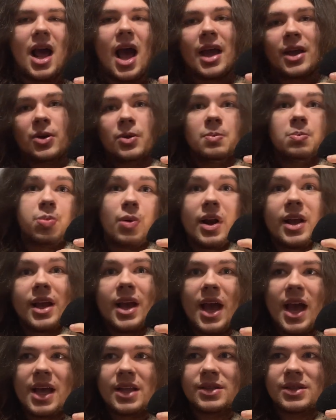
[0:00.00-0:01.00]
I could bring a
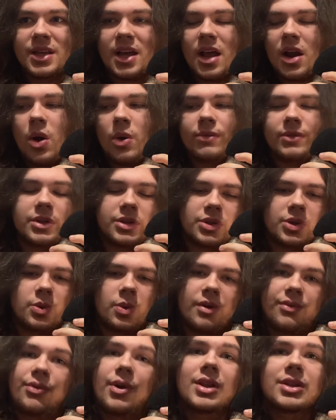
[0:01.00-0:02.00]
headset over to
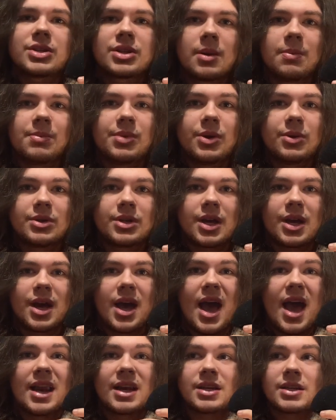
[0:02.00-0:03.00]
a friend's computer
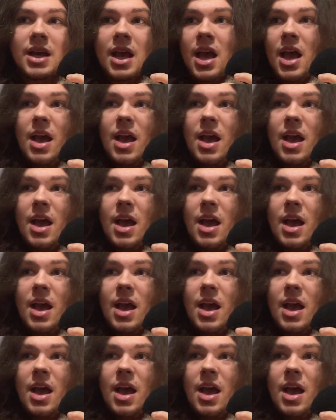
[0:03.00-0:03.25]
and